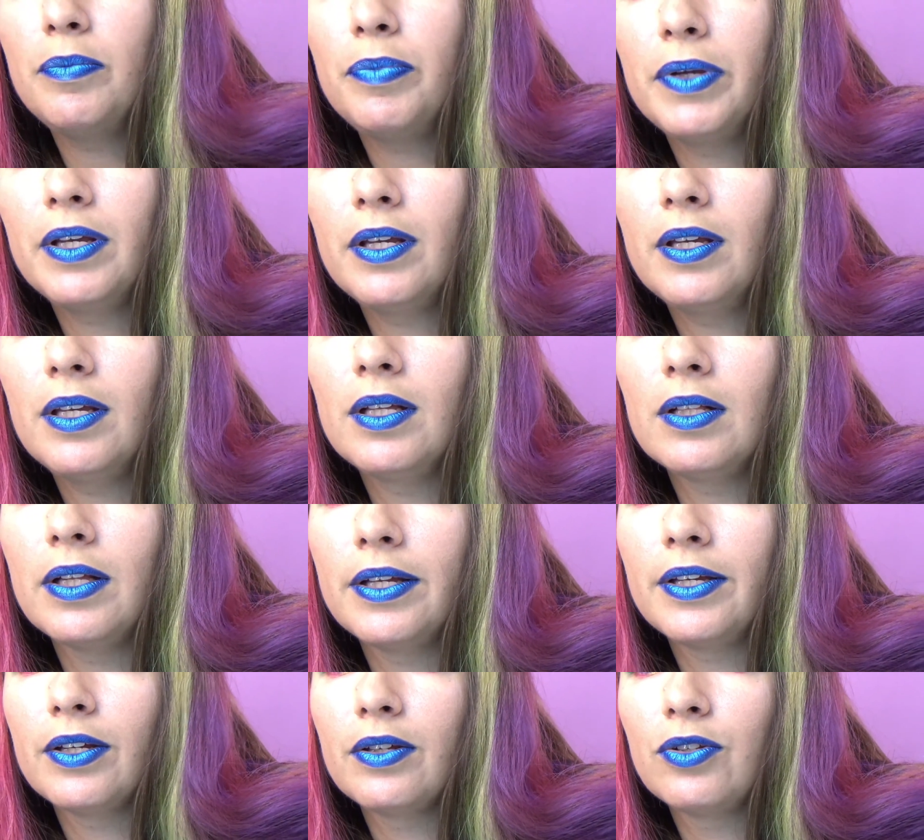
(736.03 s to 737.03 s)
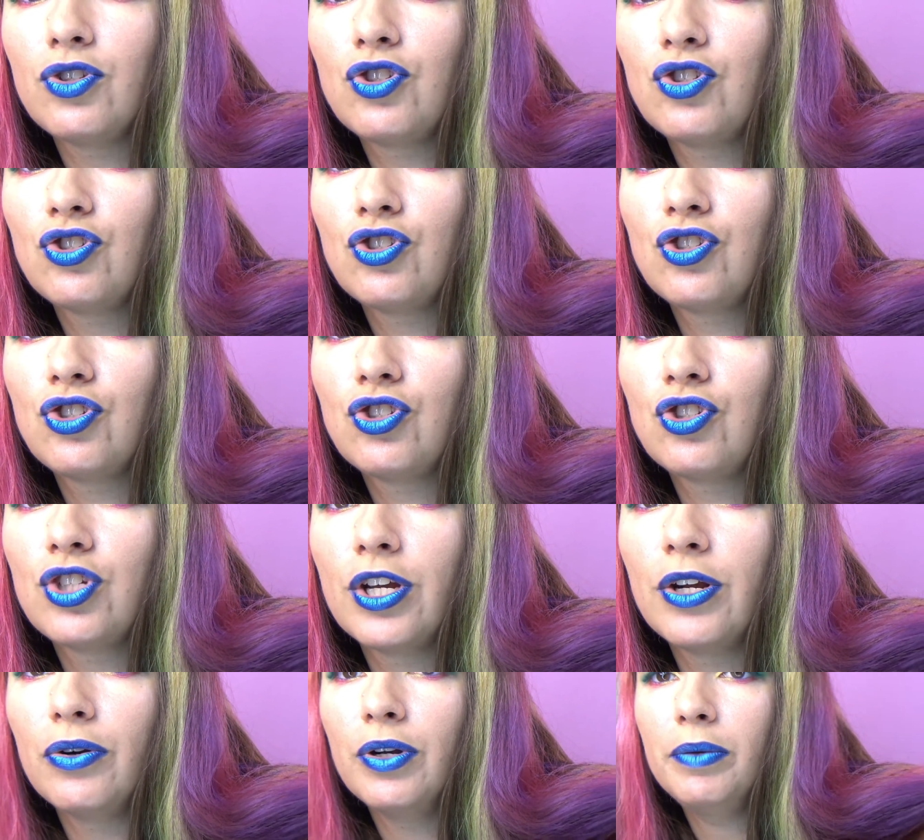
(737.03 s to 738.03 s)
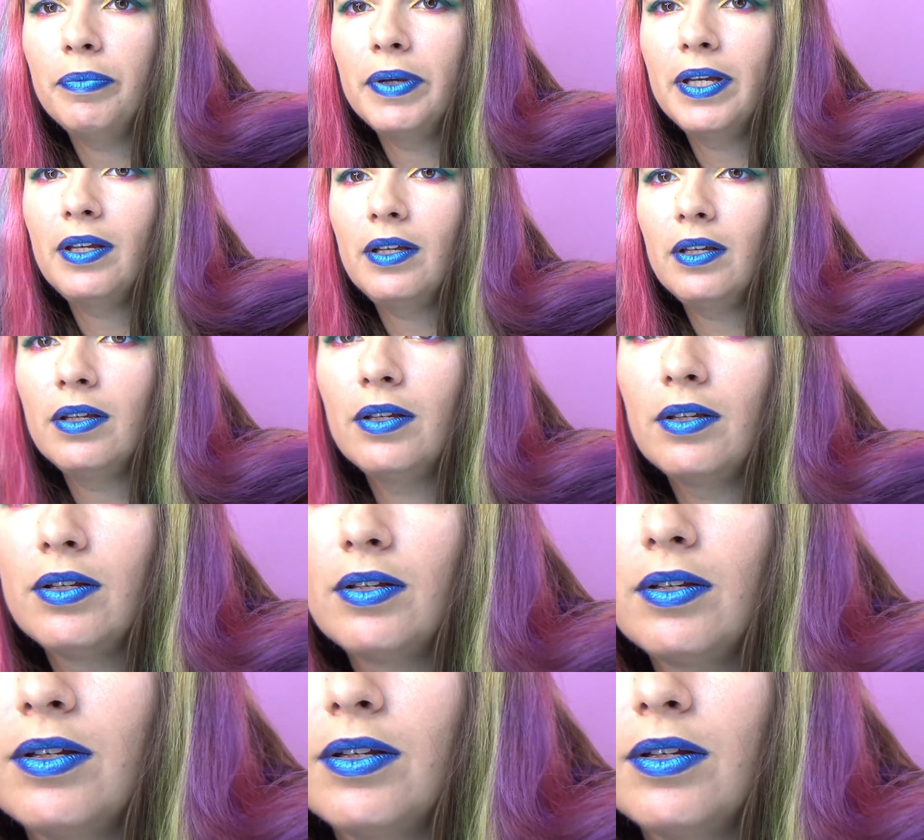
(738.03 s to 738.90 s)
pink like a ch cherry pink